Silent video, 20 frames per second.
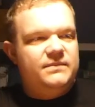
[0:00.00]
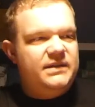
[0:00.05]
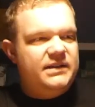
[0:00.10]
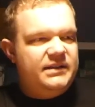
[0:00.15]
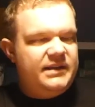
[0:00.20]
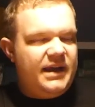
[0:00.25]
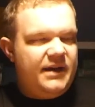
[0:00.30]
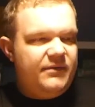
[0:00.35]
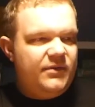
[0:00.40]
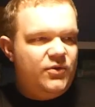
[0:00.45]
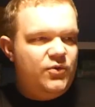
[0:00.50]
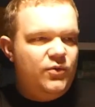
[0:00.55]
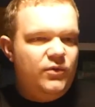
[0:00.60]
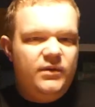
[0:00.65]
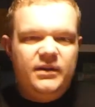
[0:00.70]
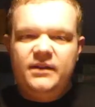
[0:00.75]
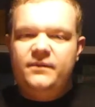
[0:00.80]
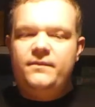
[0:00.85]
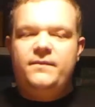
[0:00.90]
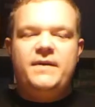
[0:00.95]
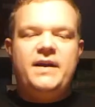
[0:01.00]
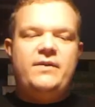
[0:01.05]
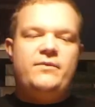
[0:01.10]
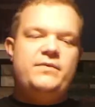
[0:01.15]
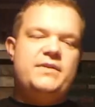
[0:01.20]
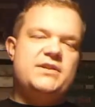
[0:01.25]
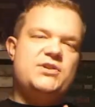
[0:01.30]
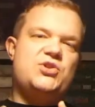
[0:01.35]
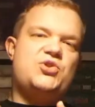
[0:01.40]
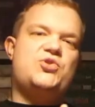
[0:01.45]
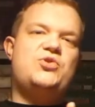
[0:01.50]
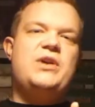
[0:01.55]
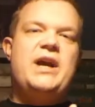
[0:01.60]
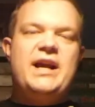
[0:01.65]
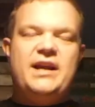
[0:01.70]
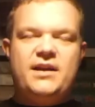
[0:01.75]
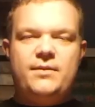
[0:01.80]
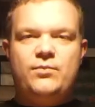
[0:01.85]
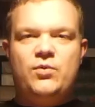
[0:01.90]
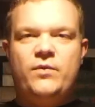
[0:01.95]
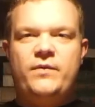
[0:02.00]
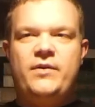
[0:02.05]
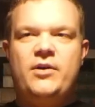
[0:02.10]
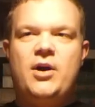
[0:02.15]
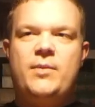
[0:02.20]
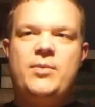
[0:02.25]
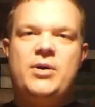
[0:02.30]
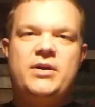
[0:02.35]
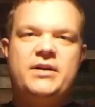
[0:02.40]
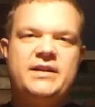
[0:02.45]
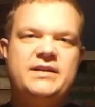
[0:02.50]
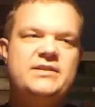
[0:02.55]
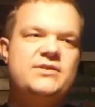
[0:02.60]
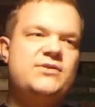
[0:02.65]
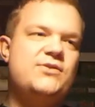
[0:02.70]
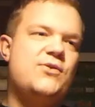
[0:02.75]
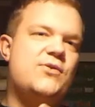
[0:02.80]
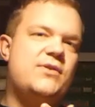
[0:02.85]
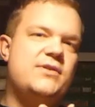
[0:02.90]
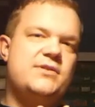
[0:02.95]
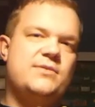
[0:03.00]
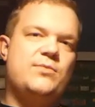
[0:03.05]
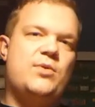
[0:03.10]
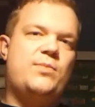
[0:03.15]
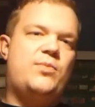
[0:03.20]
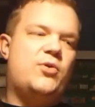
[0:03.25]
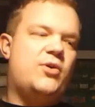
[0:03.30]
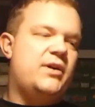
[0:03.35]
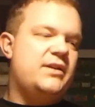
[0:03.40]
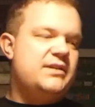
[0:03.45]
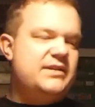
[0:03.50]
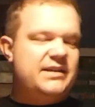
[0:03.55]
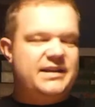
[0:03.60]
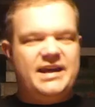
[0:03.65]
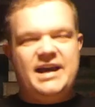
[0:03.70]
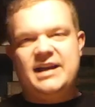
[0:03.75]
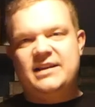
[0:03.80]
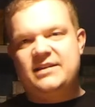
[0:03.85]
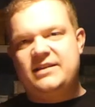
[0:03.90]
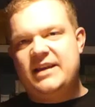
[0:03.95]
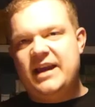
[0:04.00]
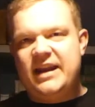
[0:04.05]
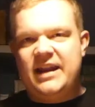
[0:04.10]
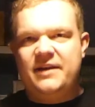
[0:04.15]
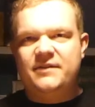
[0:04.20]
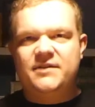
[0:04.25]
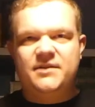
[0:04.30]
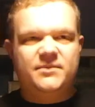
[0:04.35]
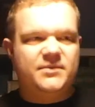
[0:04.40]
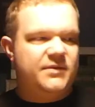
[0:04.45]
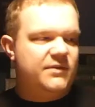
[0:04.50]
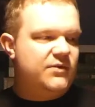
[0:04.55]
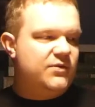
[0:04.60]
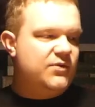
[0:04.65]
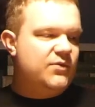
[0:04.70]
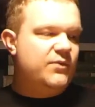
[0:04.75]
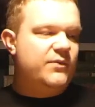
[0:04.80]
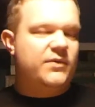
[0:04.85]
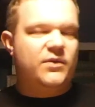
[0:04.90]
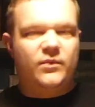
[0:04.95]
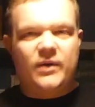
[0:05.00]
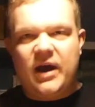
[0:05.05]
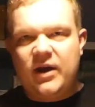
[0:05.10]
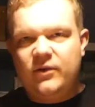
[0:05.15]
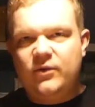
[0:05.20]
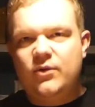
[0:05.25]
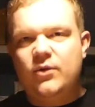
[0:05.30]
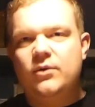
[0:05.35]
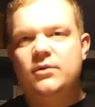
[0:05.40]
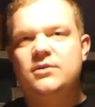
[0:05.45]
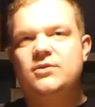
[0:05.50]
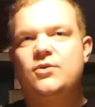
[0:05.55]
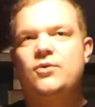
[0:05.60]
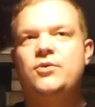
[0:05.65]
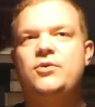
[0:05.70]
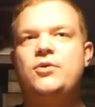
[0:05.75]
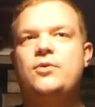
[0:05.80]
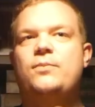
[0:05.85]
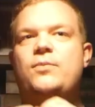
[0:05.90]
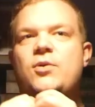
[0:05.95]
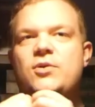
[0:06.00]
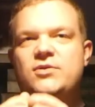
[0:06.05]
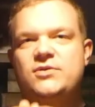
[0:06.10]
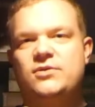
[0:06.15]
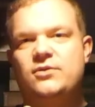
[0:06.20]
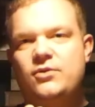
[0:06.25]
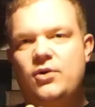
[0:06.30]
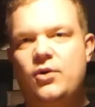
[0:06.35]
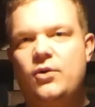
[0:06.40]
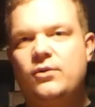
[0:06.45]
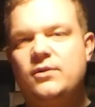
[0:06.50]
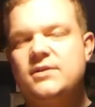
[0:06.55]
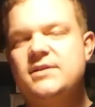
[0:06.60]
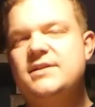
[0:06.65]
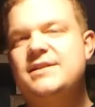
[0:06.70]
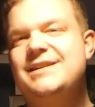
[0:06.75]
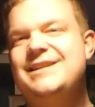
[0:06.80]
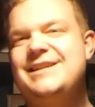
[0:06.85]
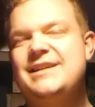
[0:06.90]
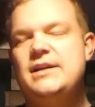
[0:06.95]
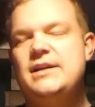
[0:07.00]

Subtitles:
They have a cool little thing with this track, moving up on it, scoring some more points. It can have something to do with the round goals or your personal goals.